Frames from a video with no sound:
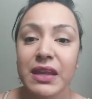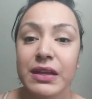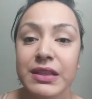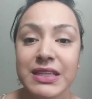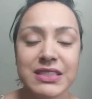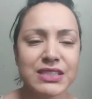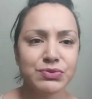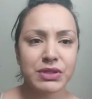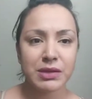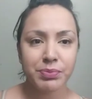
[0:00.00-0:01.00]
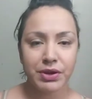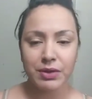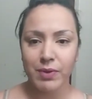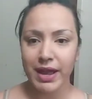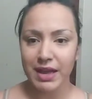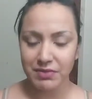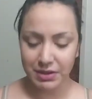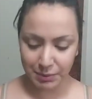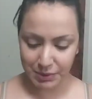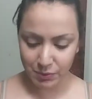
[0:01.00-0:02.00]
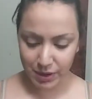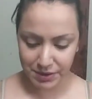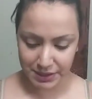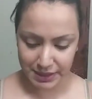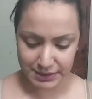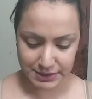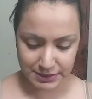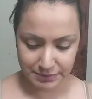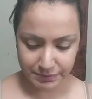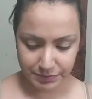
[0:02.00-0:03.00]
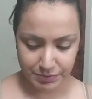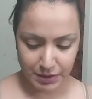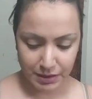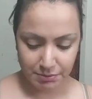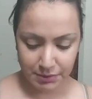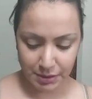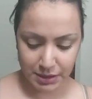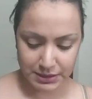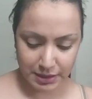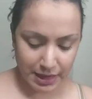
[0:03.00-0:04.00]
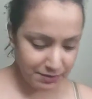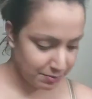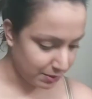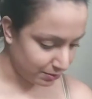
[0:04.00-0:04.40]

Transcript: This is really pretty. Why haven't I been wearing this? Maybe because I haven't been.